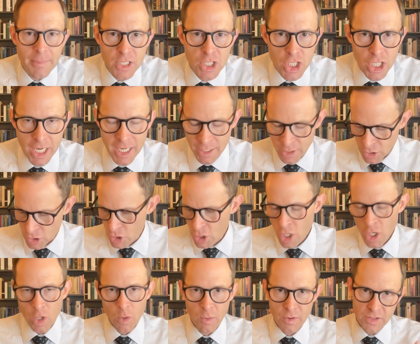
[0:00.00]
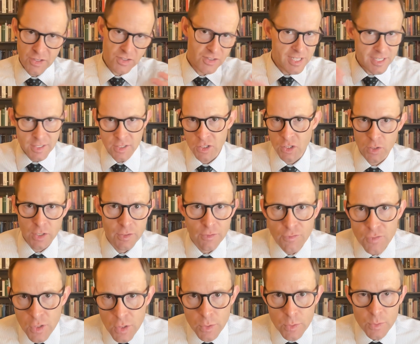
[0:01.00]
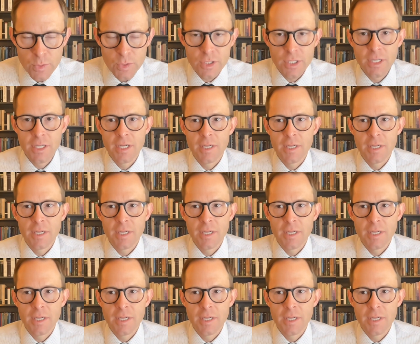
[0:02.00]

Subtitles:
change, where the seasons are confused.